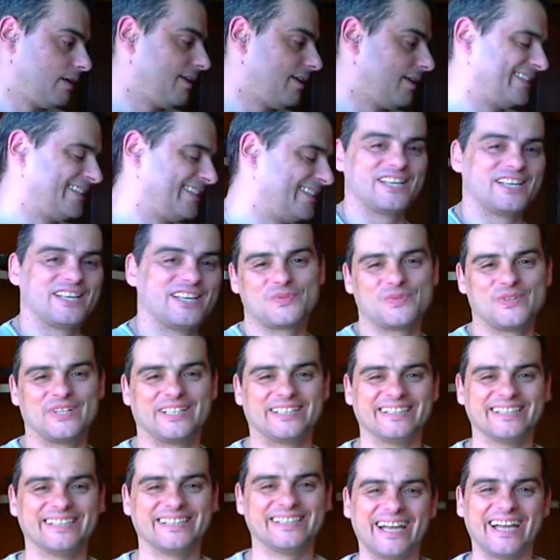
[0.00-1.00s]
this
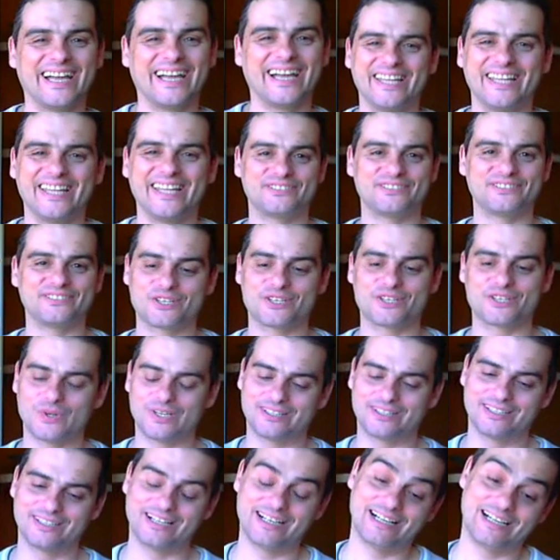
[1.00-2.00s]
one, I love this
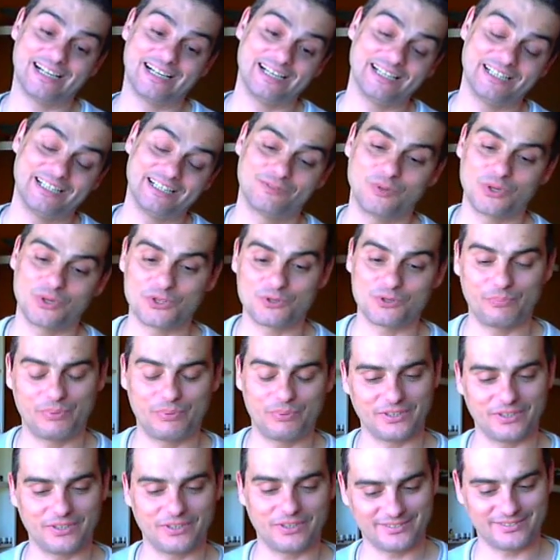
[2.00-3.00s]
one. It was
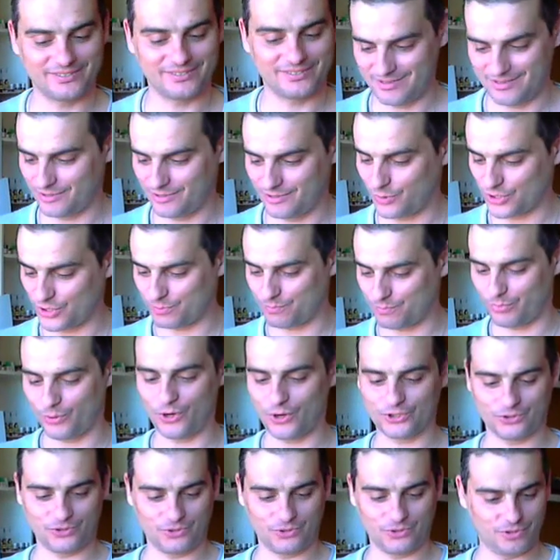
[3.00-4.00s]

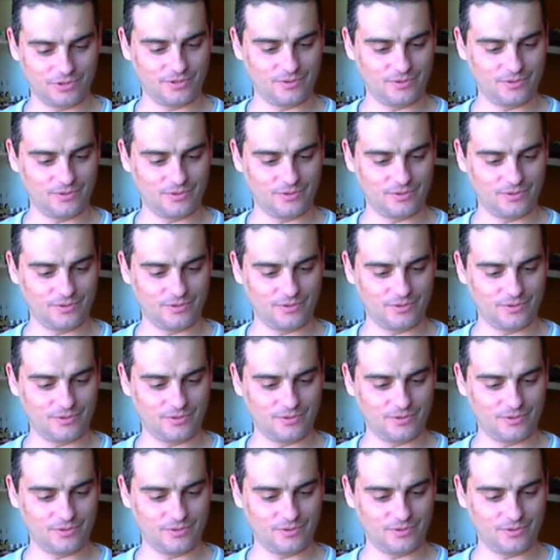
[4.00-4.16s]
bought